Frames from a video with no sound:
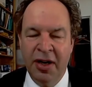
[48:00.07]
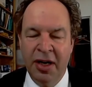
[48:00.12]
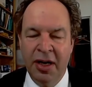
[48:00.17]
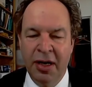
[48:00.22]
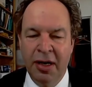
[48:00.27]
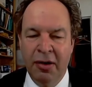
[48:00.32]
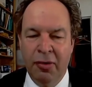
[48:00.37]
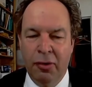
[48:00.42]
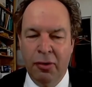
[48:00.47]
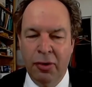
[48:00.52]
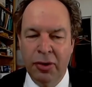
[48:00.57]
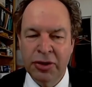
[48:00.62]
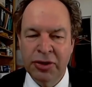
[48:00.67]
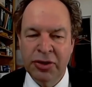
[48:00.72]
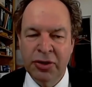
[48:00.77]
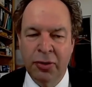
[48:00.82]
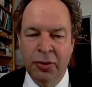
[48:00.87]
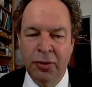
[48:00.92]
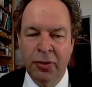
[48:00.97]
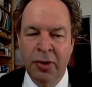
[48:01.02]

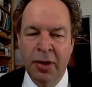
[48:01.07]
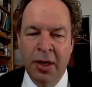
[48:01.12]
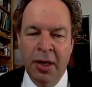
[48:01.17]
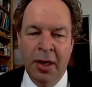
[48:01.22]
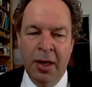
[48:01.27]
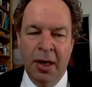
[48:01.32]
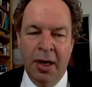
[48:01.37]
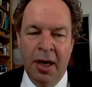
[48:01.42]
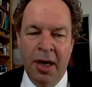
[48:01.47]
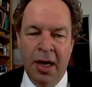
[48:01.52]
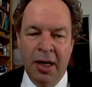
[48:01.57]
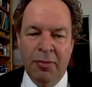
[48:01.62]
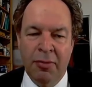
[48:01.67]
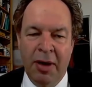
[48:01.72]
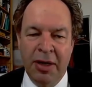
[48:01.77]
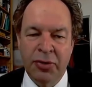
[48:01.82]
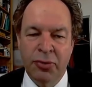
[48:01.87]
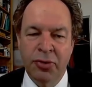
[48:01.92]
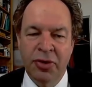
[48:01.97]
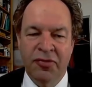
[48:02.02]
also
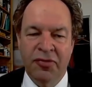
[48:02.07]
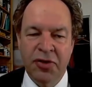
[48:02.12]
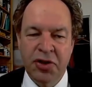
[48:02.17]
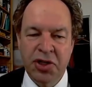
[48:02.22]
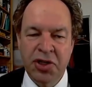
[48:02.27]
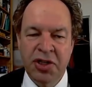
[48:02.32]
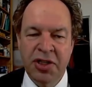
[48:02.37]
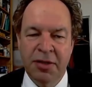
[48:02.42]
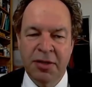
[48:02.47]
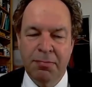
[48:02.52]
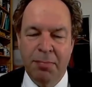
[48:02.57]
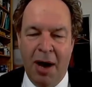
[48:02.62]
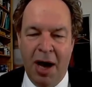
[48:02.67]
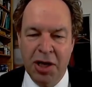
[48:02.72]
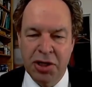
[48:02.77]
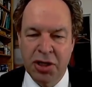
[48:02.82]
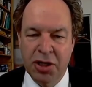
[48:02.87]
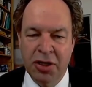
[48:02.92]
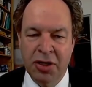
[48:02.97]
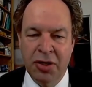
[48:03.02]
quite good efficiency at
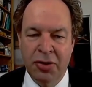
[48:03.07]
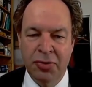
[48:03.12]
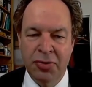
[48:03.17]
partial load.